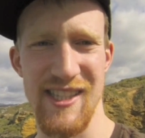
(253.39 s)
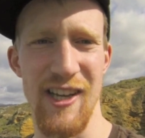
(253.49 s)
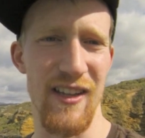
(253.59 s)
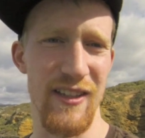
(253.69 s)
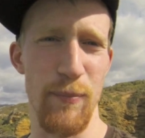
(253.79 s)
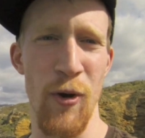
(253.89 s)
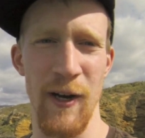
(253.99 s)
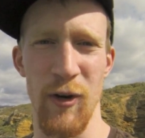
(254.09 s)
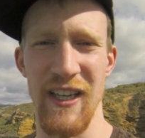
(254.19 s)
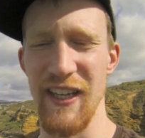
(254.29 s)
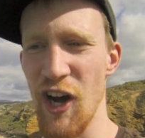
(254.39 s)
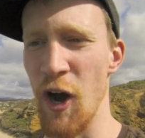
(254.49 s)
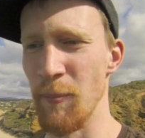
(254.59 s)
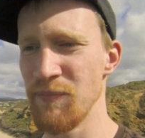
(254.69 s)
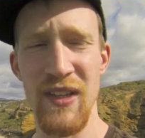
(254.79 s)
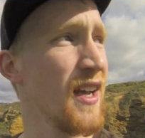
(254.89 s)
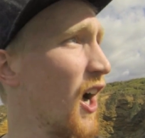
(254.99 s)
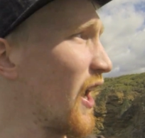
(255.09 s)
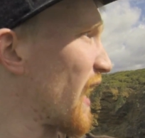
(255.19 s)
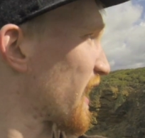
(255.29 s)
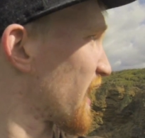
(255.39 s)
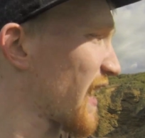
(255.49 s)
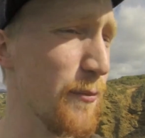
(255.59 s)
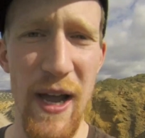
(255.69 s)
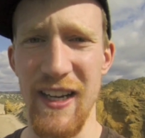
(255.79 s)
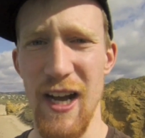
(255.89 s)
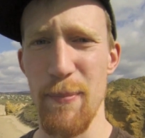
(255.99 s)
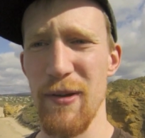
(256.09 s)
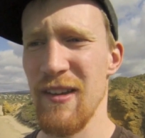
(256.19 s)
the point I want to hit home. All right, I got to head back up.